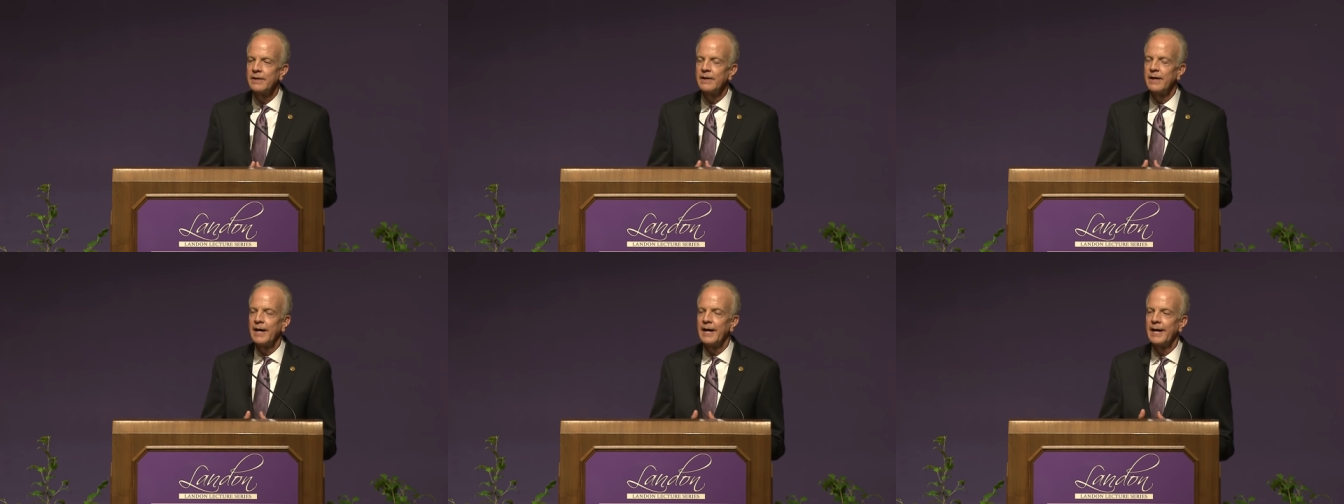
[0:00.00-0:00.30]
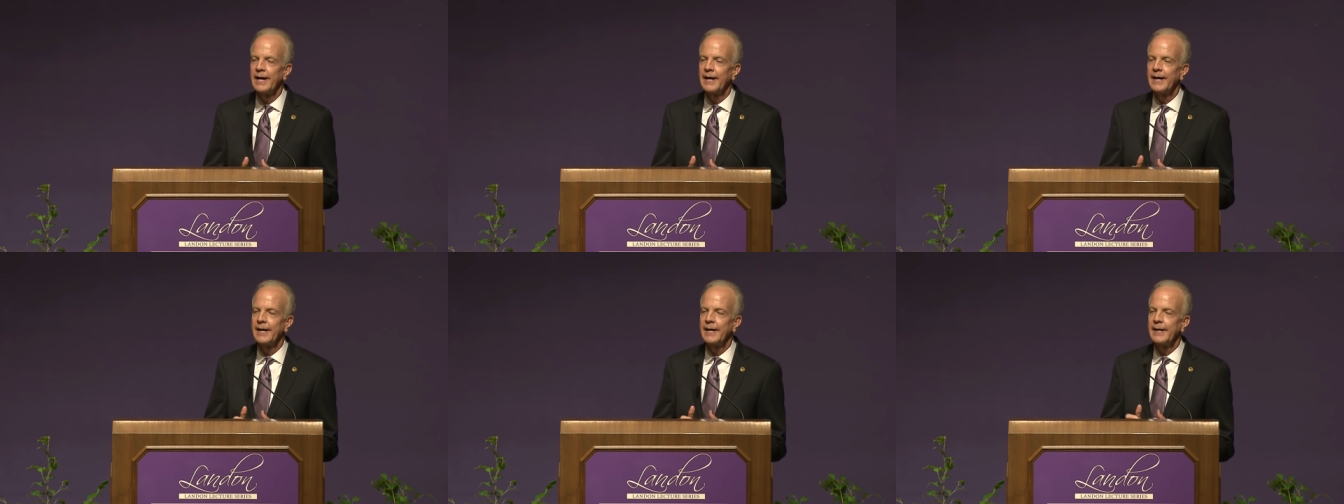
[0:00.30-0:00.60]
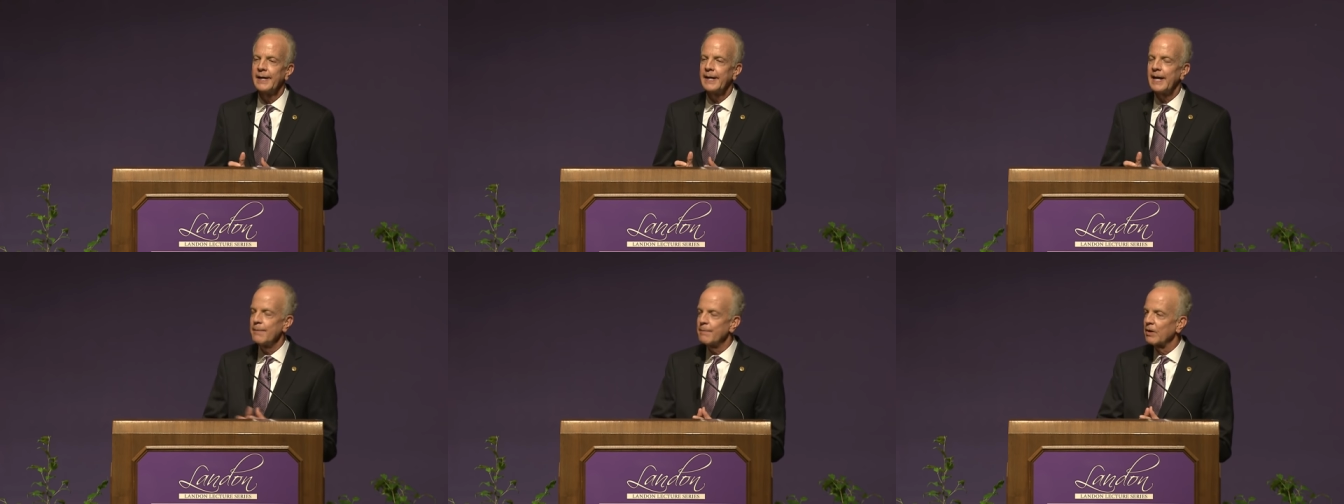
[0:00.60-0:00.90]

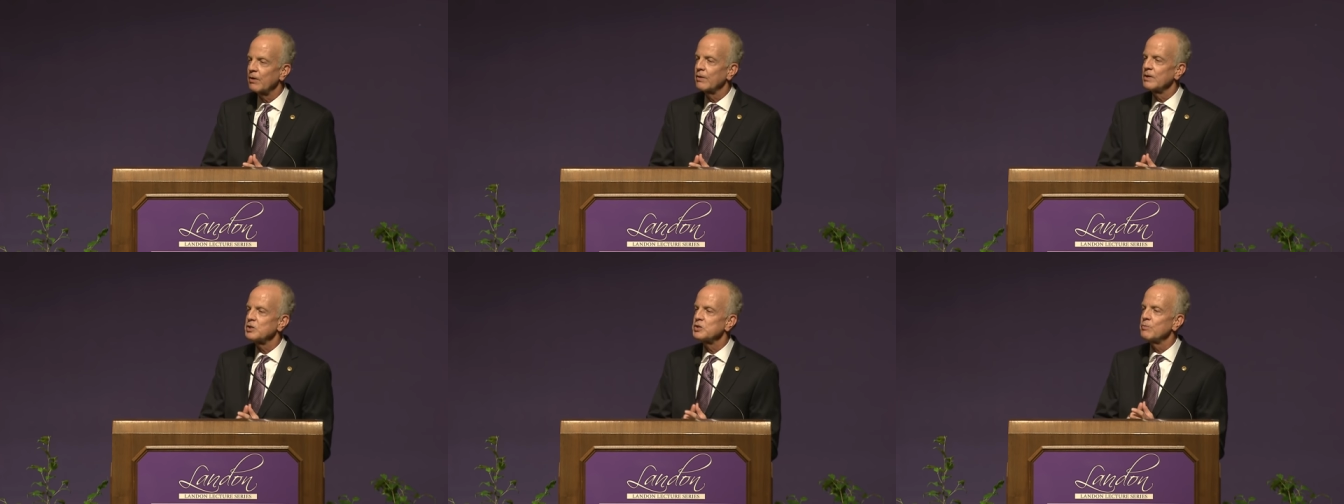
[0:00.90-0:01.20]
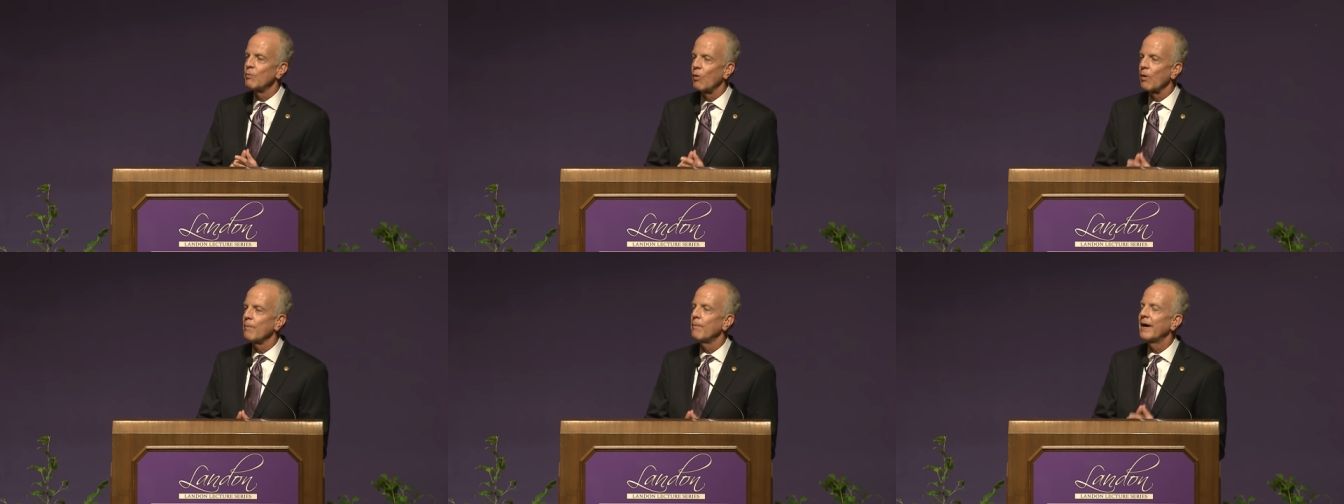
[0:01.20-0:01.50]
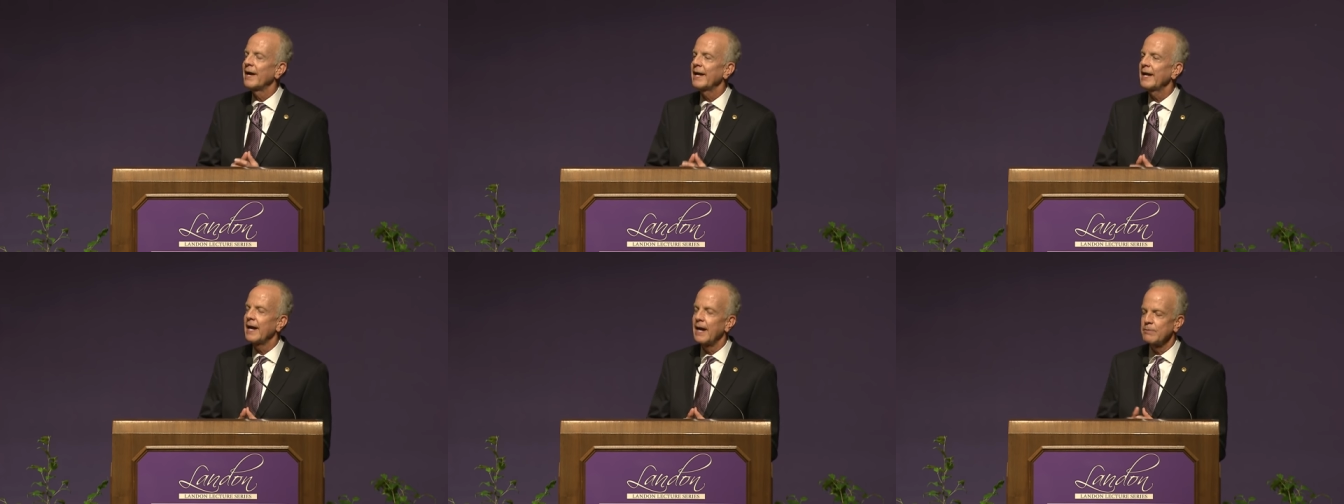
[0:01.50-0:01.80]
uh, immigrants more
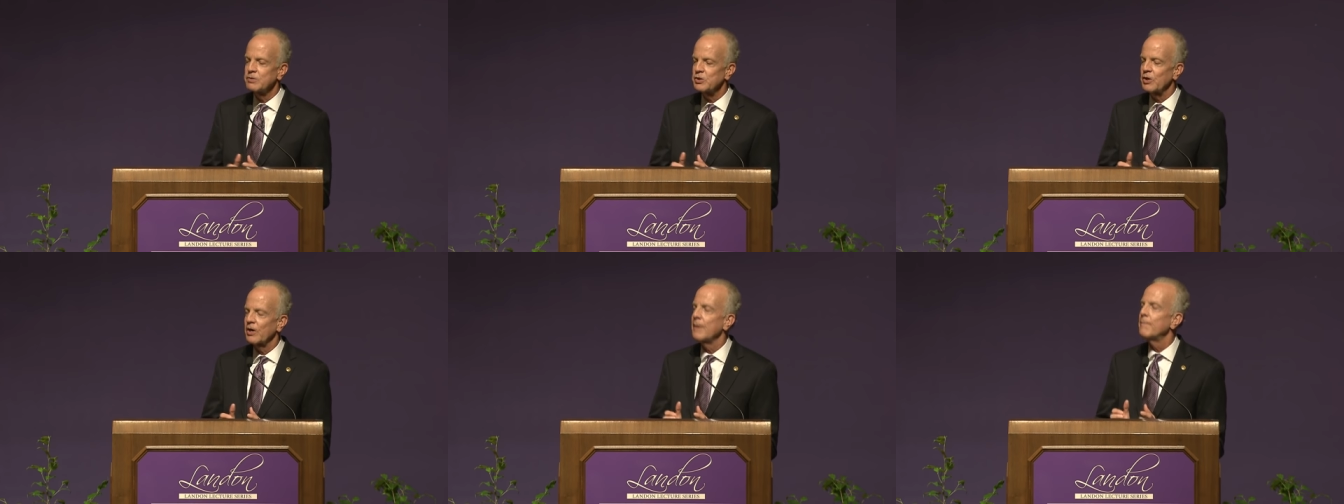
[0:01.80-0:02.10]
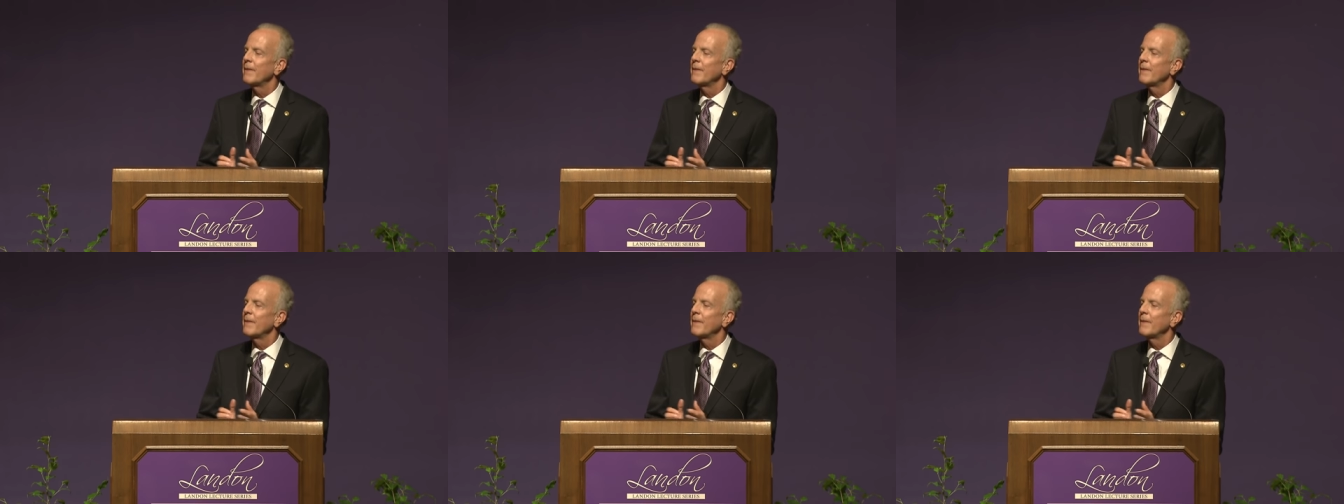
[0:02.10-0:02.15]
money, I'm sorry,